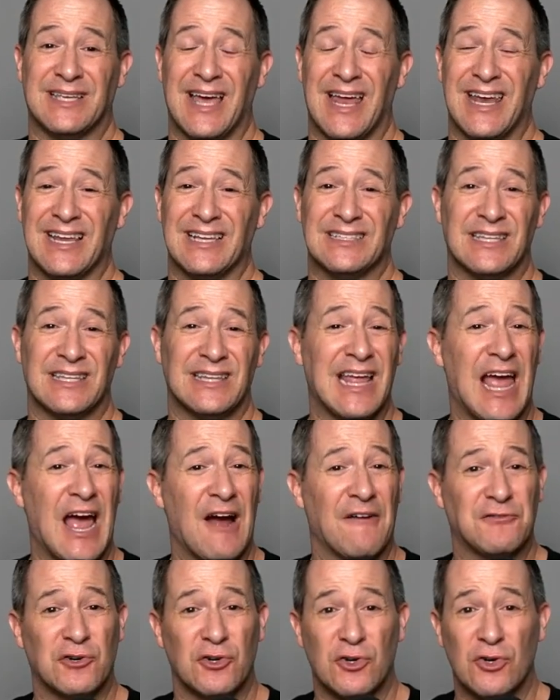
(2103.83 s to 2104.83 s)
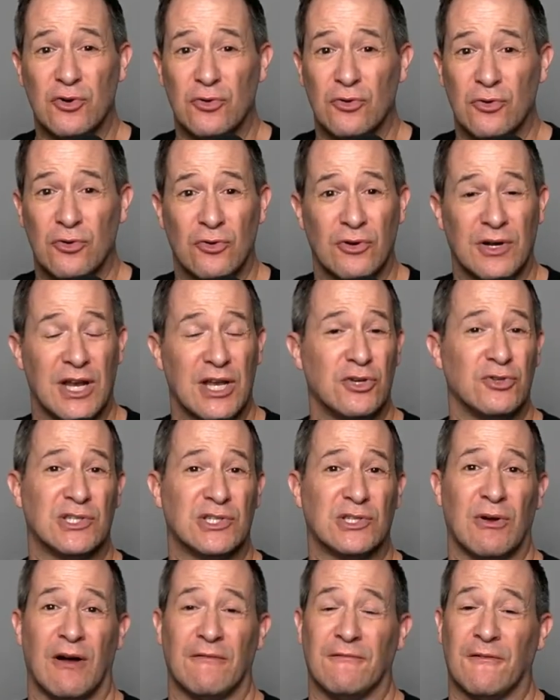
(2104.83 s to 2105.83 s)
it's getting into the afternoon and you
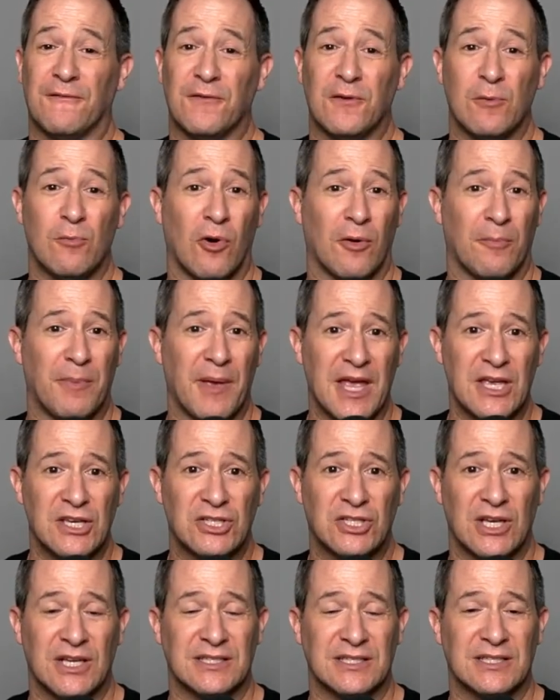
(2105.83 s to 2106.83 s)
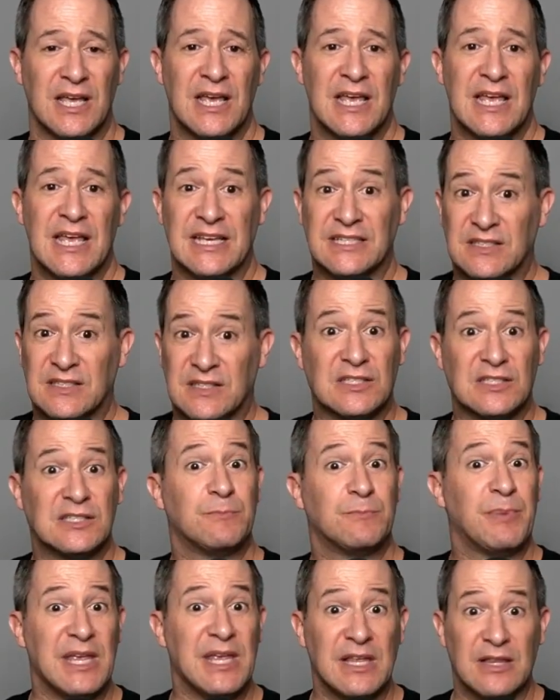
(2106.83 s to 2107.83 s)
still have a few more patients, is to
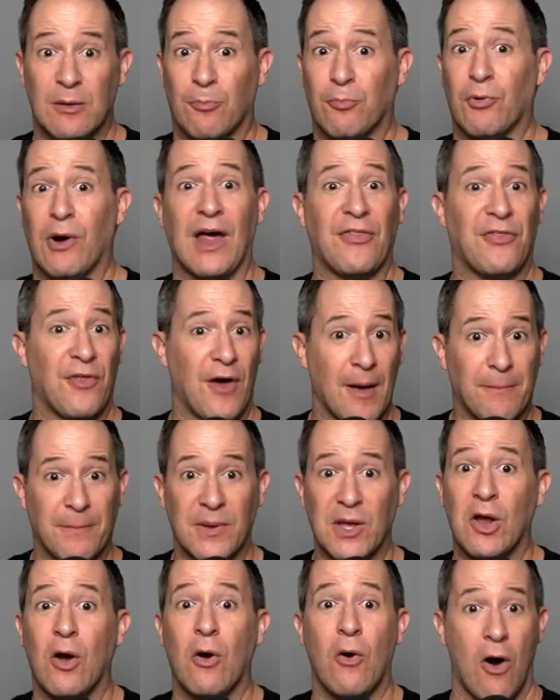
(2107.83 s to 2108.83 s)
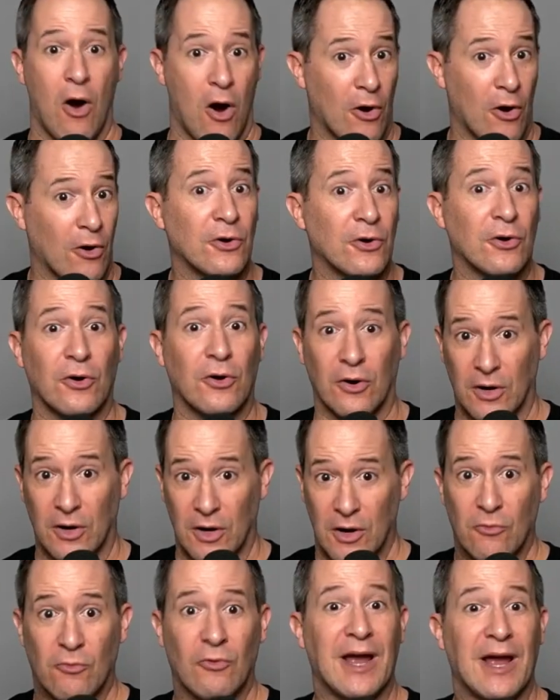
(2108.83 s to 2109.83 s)
speed the breath up and go harder,
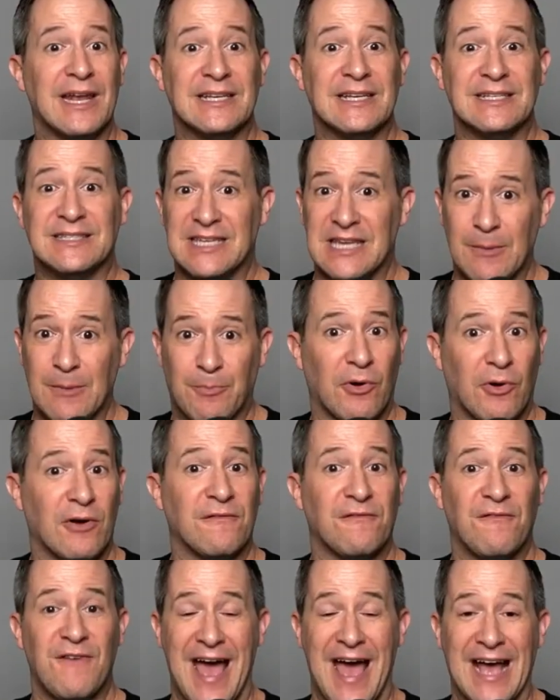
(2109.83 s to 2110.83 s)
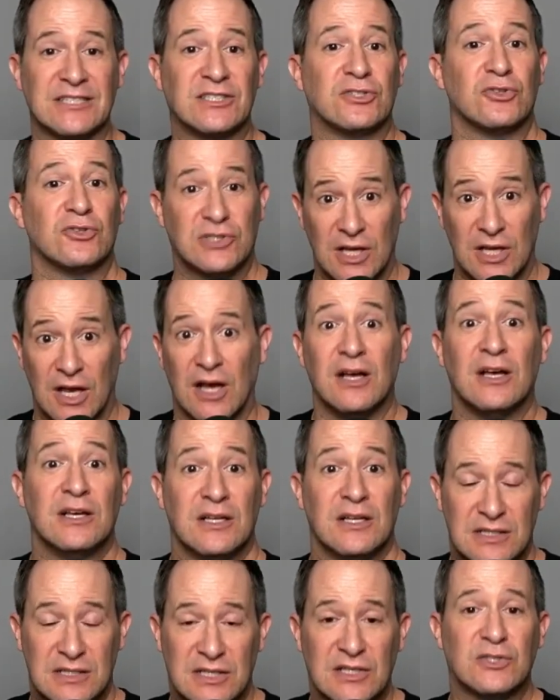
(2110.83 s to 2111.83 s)
right? And deeper and faster to
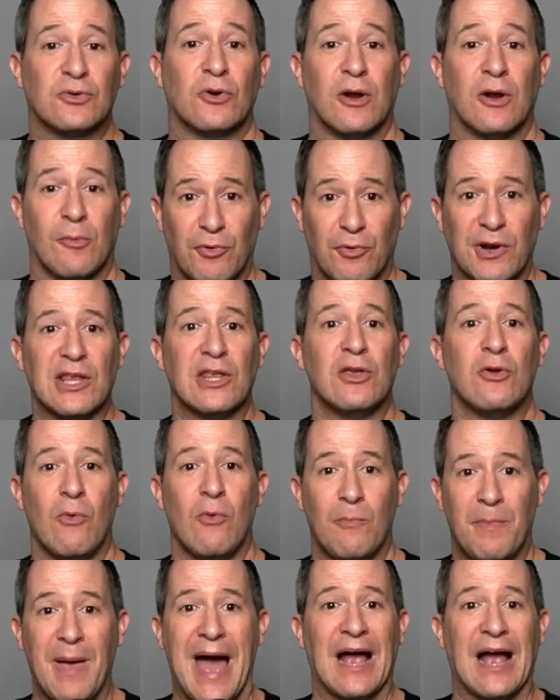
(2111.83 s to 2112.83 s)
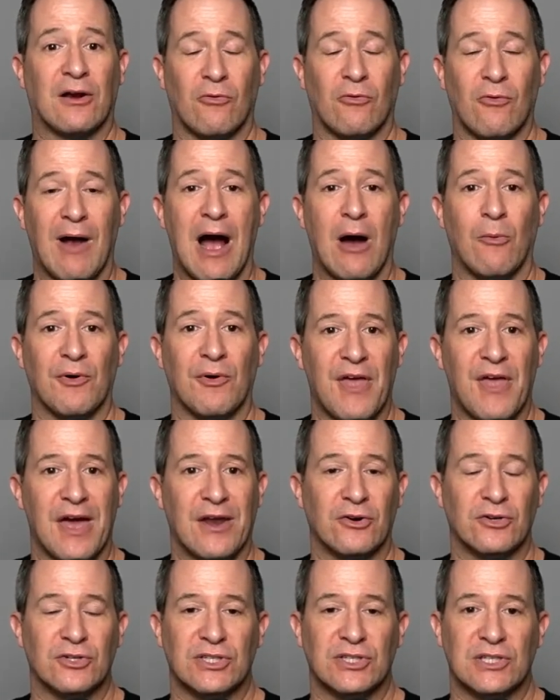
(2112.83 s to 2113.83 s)
sort of bring you back around with
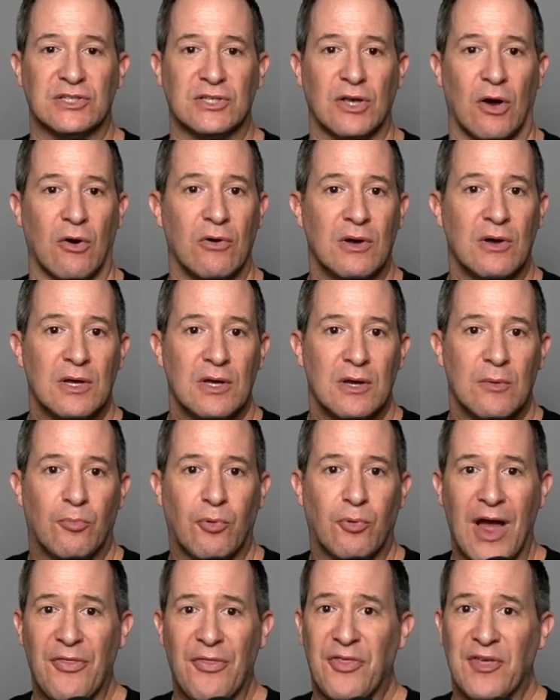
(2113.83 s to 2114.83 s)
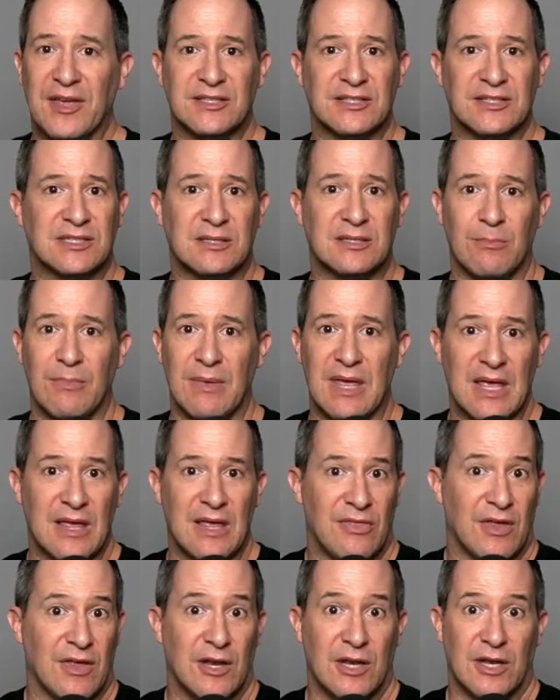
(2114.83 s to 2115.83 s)
energy. So breath is, to
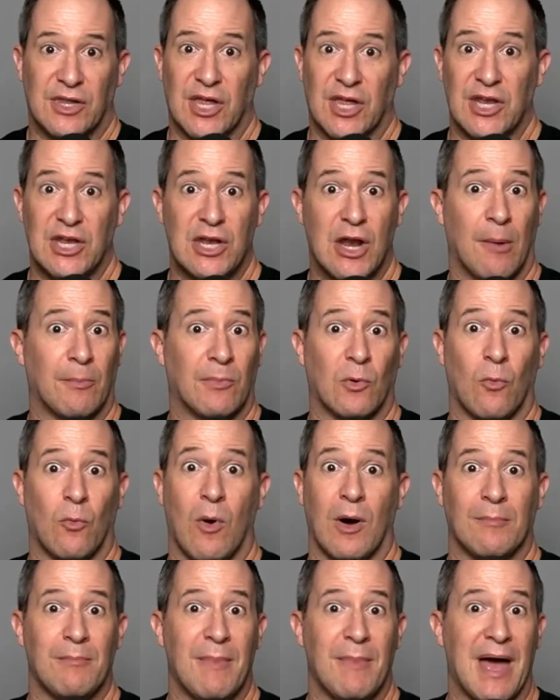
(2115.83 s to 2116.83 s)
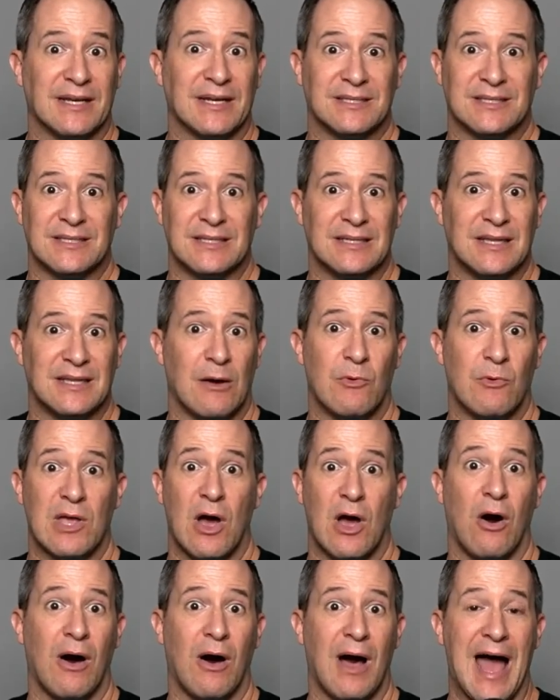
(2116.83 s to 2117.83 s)
me, the number one medicine that
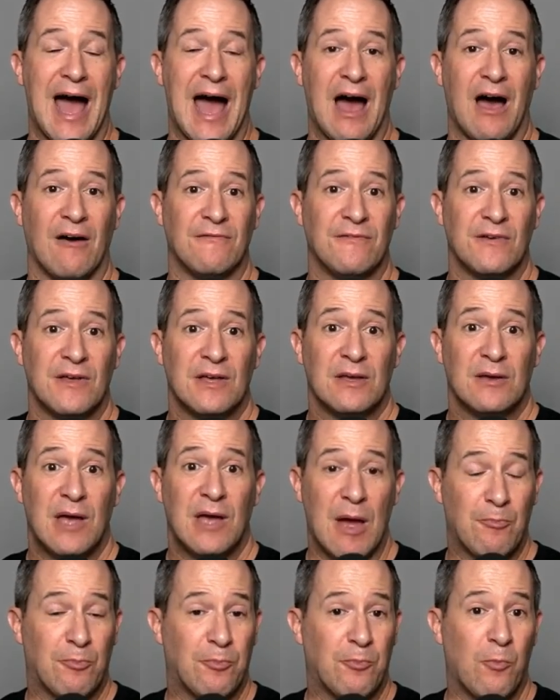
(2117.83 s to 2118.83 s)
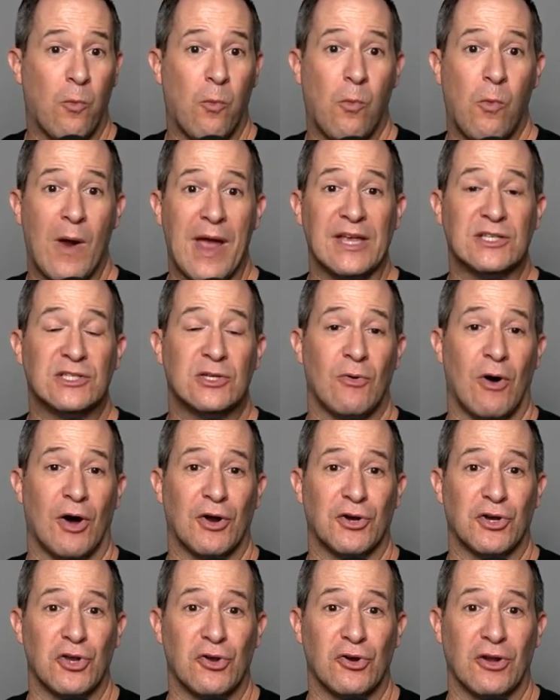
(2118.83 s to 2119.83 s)
we all have and way too
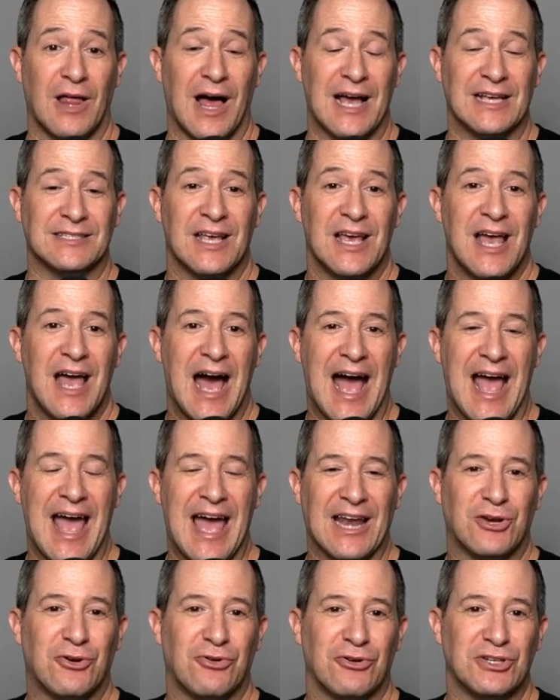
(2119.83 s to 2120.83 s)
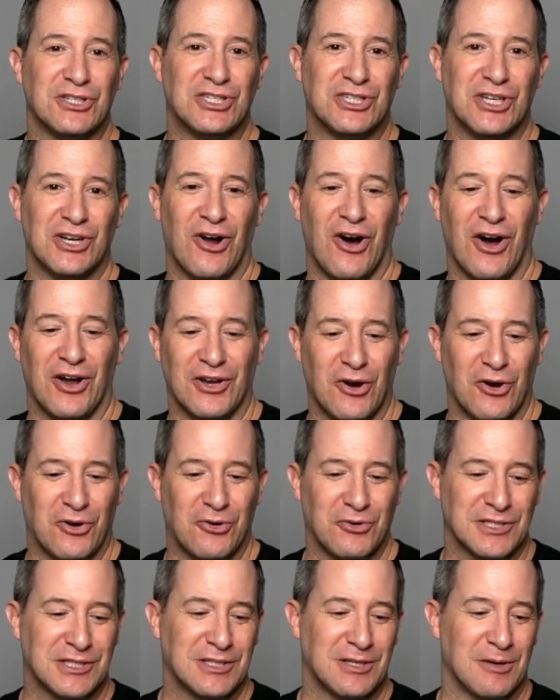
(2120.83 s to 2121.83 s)
underutilized. I had Christian on, you
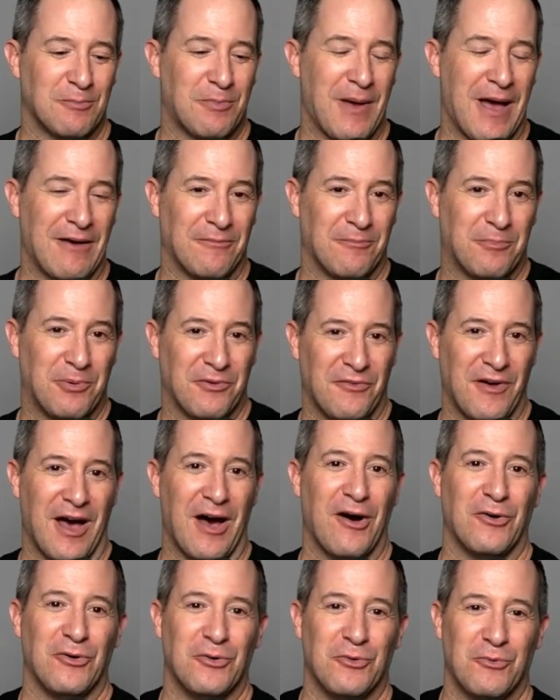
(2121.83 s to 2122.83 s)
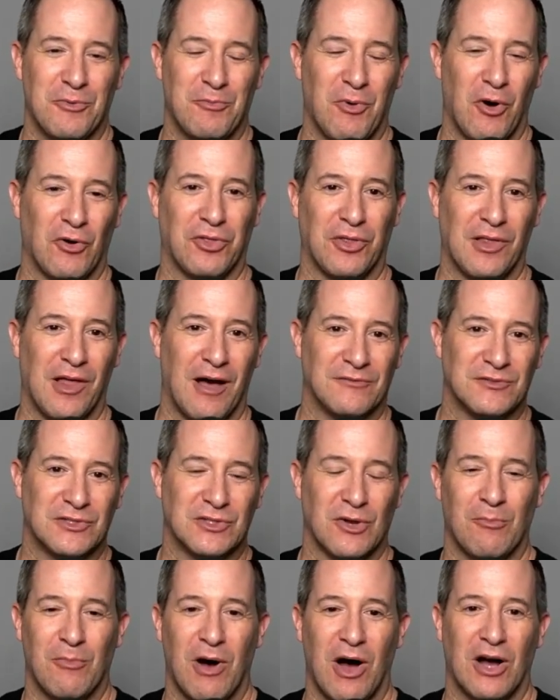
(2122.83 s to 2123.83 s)
know, Christian Pavel, who we both love
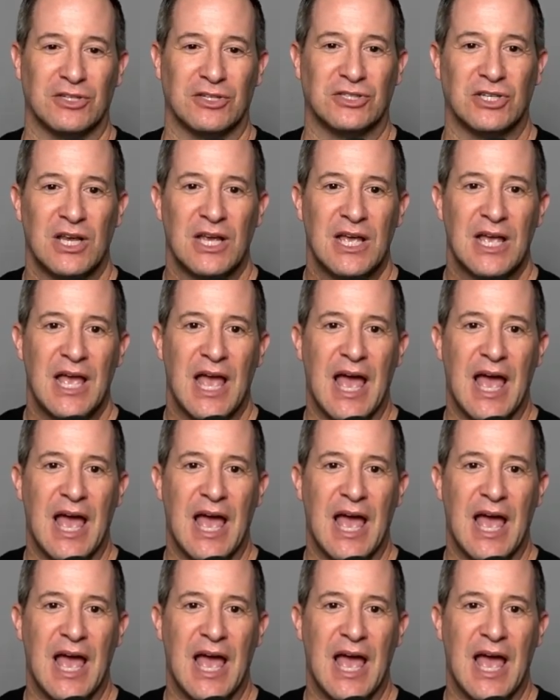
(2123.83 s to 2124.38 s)
so much.